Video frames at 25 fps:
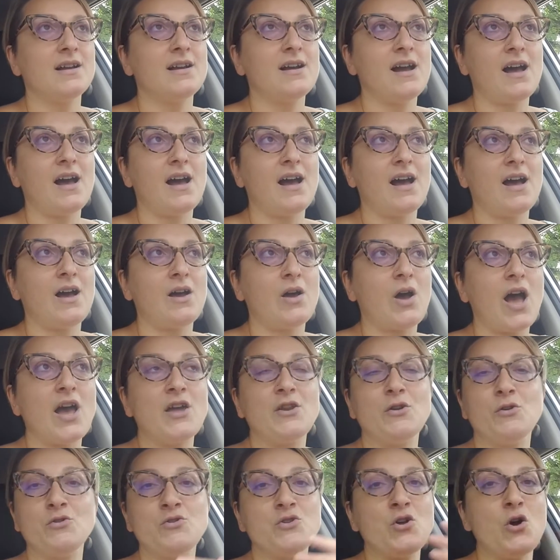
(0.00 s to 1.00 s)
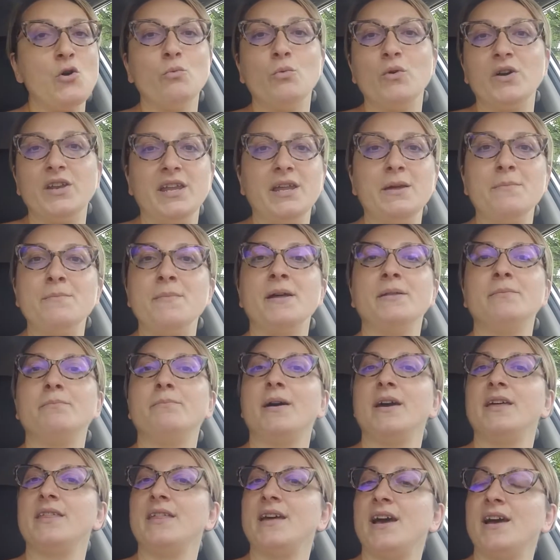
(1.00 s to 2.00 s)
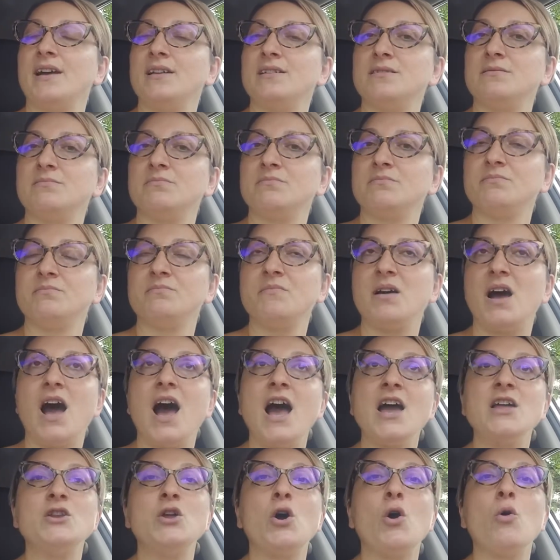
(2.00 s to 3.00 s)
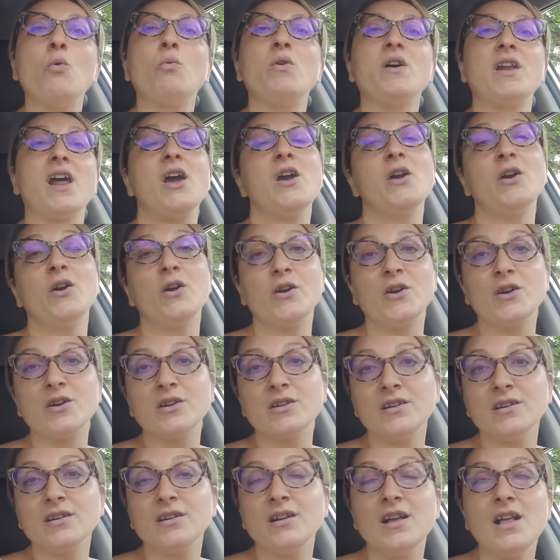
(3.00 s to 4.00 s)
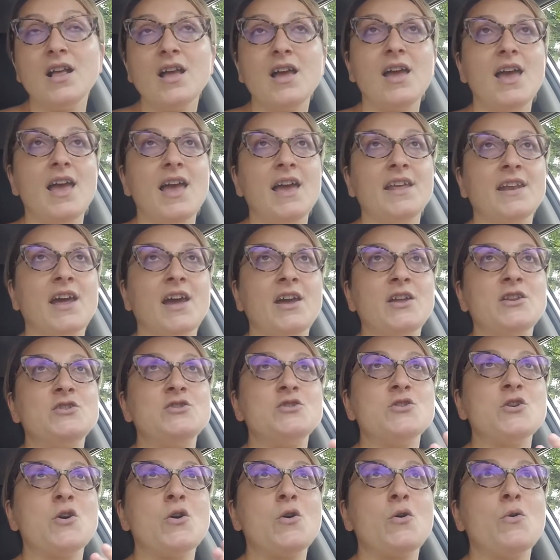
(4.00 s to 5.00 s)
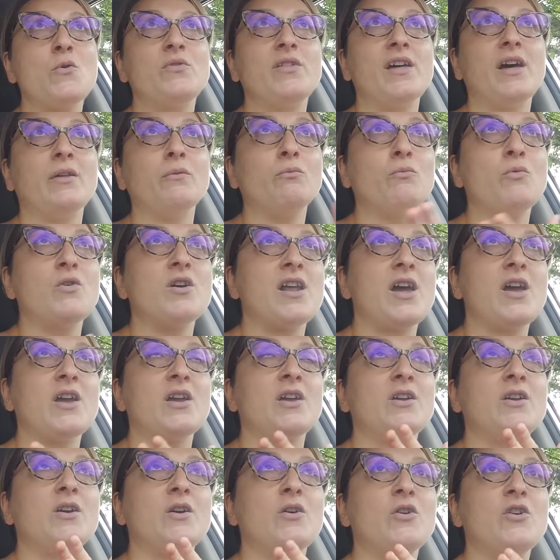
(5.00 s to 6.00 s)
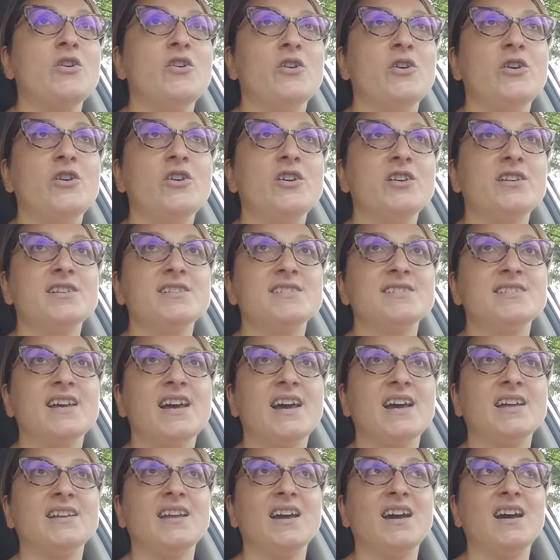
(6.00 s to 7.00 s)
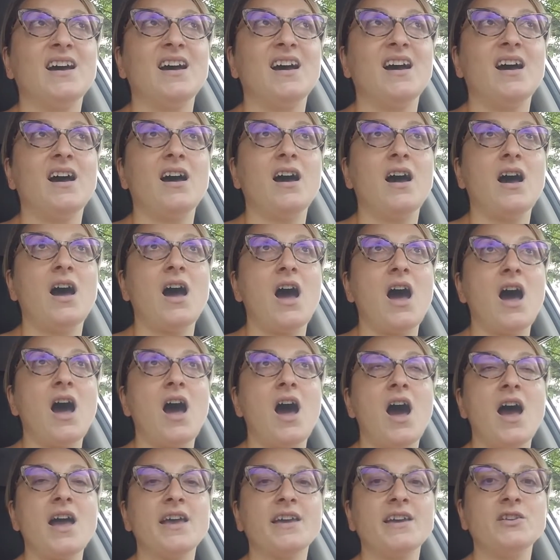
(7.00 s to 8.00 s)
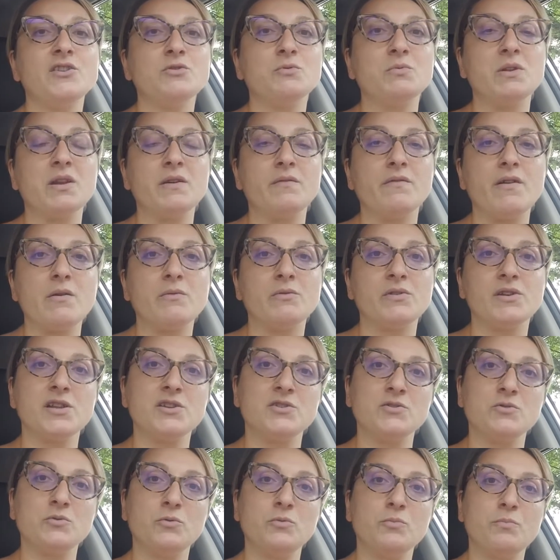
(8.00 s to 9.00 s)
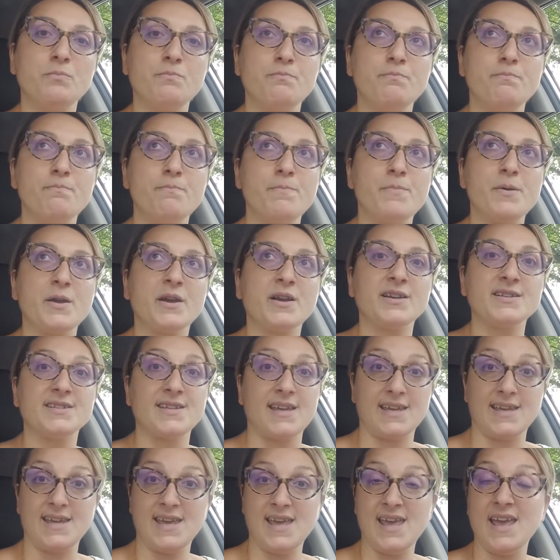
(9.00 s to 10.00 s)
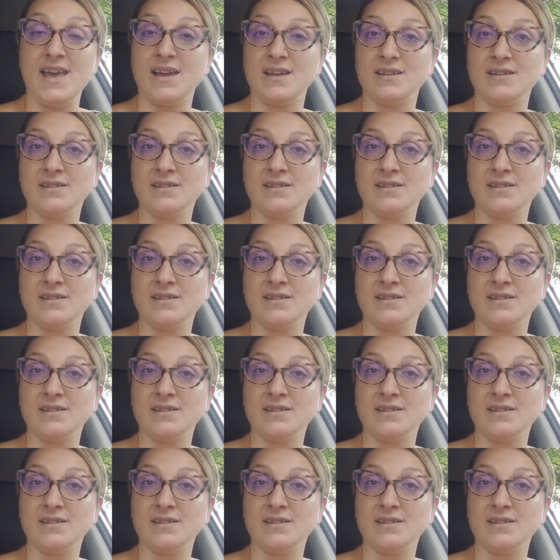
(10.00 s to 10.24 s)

I don't know what he meant by that. I know what I heard, and I know that what I heard is that I can do whatever I want to do because I can.